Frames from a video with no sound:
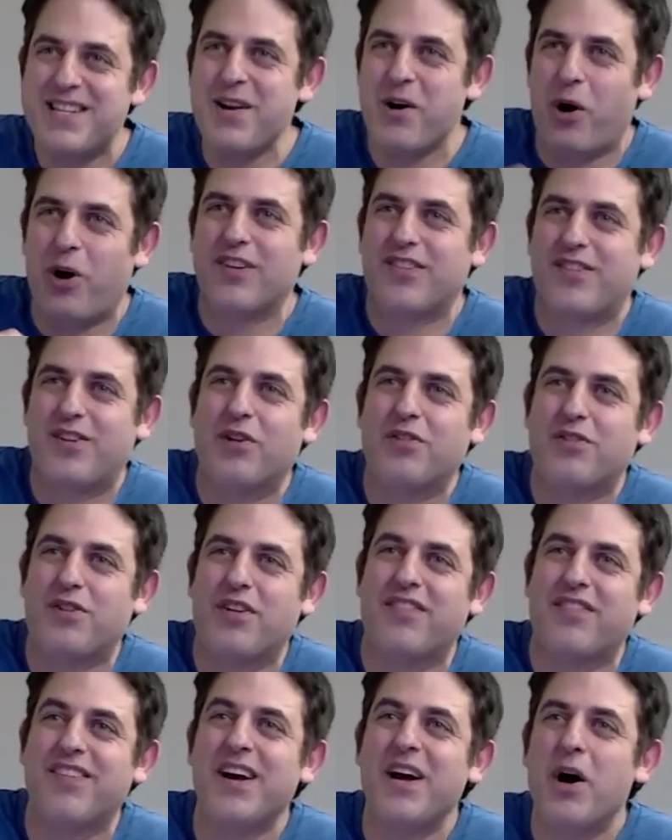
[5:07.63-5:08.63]
all
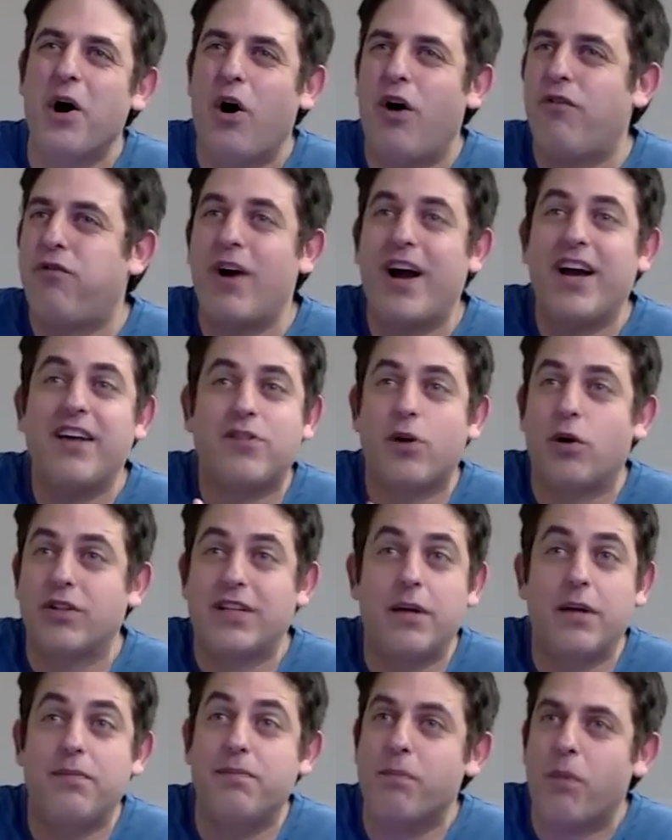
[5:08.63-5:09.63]
sources of waste, or
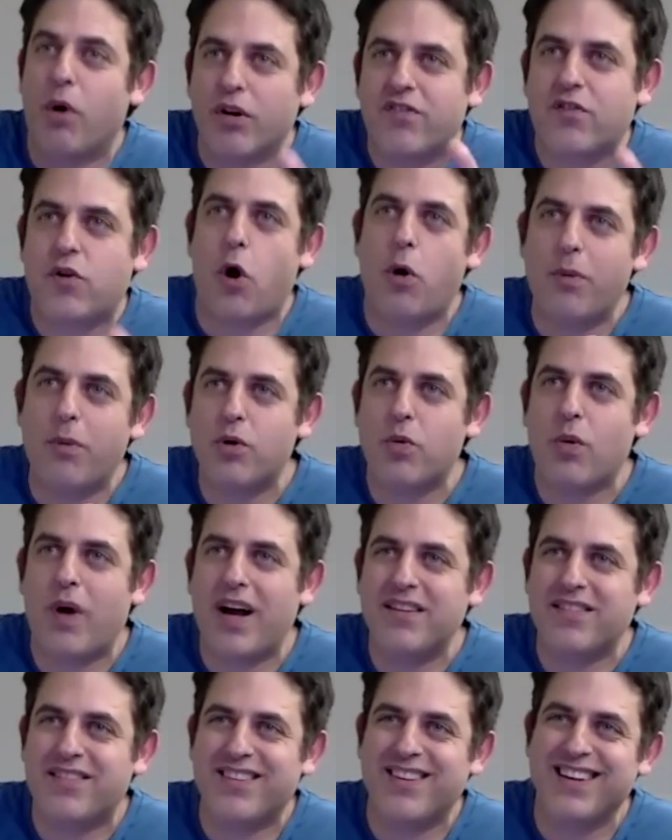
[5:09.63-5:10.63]
the most common
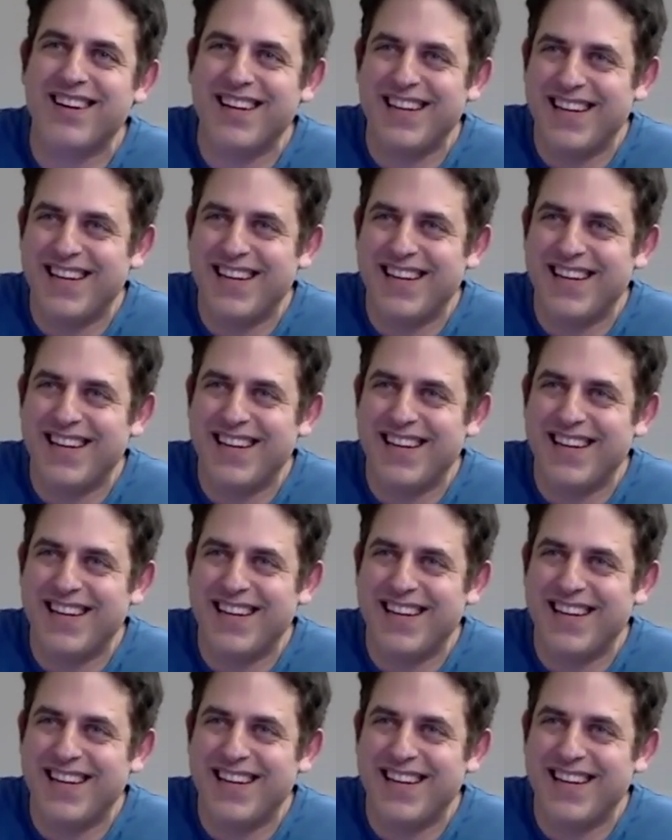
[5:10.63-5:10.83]
ones,